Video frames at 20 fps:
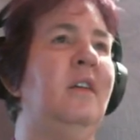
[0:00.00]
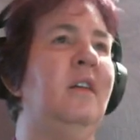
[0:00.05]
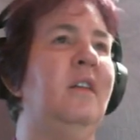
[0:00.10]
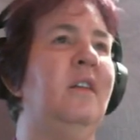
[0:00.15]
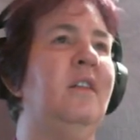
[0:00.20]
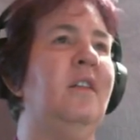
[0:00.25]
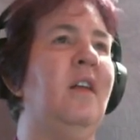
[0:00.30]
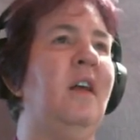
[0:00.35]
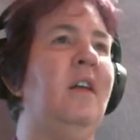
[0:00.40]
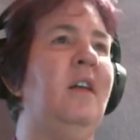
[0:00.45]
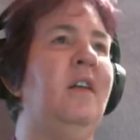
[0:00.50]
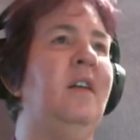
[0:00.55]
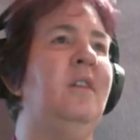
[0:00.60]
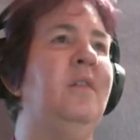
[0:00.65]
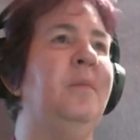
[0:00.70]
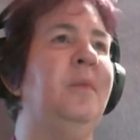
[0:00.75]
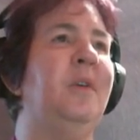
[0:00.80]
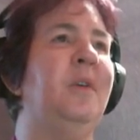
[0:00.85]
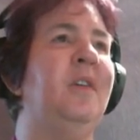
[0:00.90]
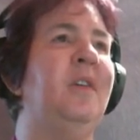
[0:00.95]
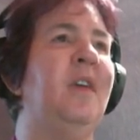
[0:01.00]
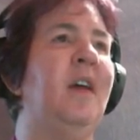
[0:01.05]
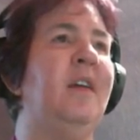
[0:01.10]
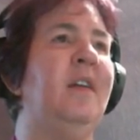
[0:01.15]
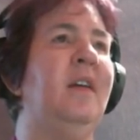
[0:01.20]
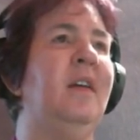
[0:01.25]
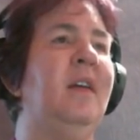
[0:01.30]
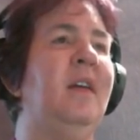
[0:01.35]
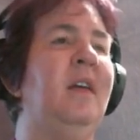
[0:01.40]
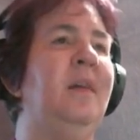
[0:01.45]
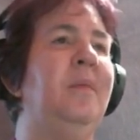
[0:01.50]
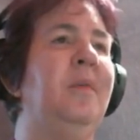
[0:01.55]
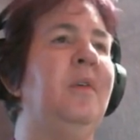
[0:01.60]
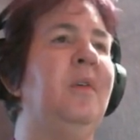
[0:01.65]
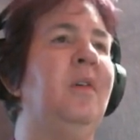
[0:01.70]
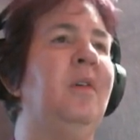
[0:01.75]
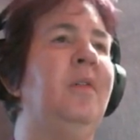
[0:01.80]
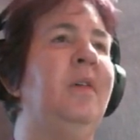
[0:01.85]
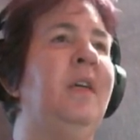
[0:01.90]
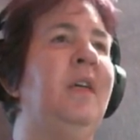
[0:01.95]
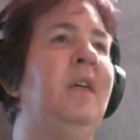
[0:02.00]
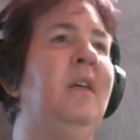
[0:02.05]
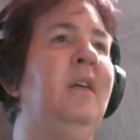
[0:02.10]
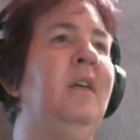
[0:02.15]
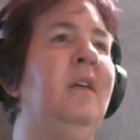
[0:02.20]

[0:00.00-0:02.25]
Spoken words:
Slide it to protect it, keep going.